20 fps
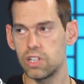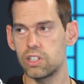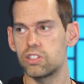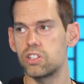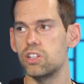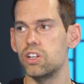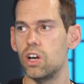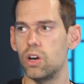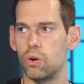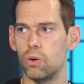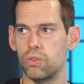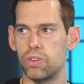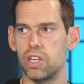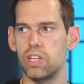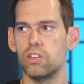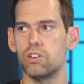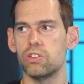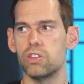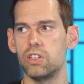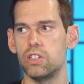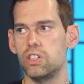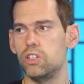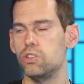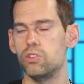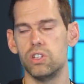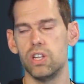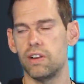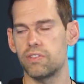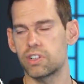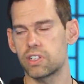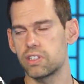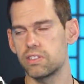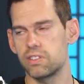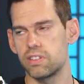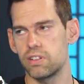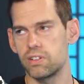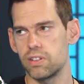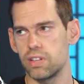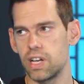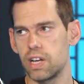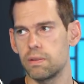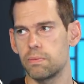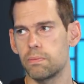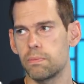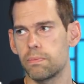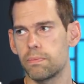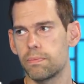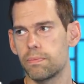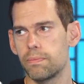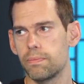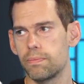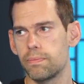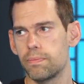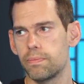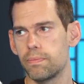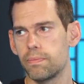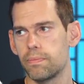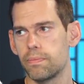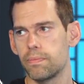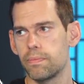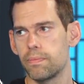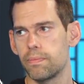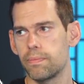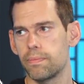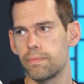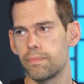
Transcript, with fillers: to know that you'd never consider that. Love that.